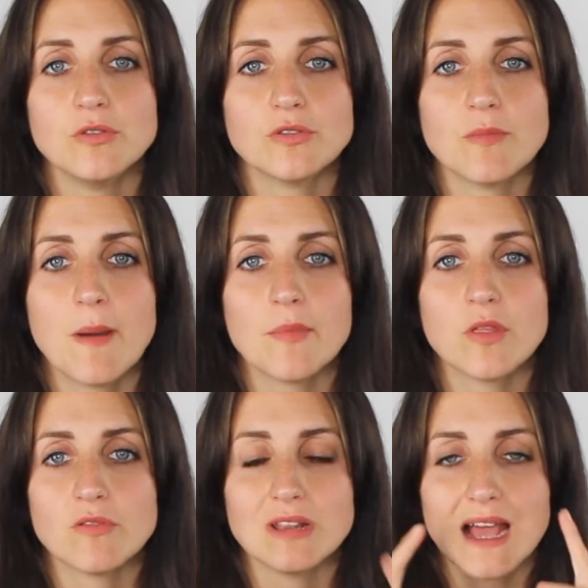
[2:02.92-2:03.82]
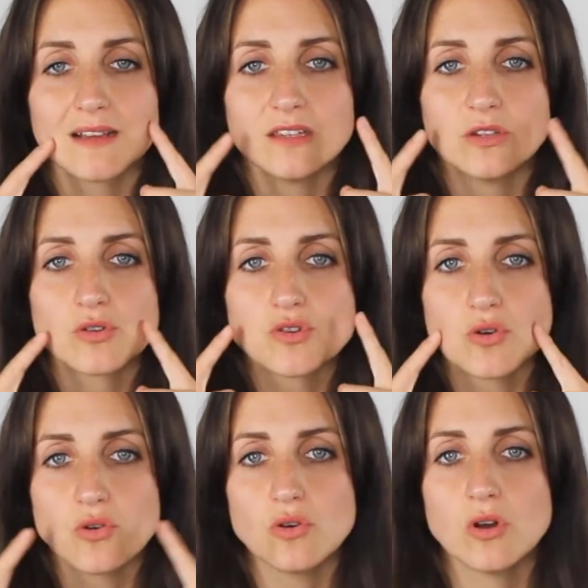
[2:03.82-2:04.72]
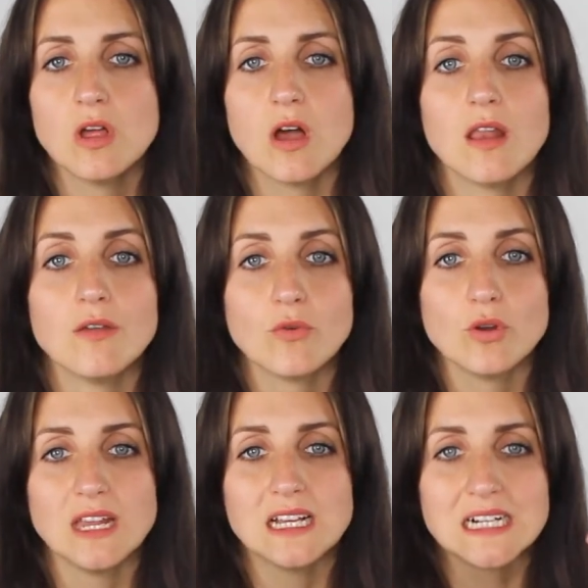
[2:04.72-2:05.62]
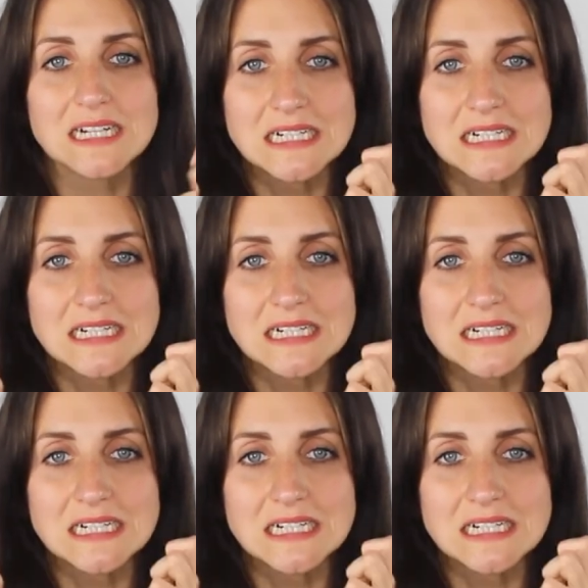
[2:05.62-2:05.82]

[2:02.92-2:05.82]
you to remember that relaxing your jaw and avoiding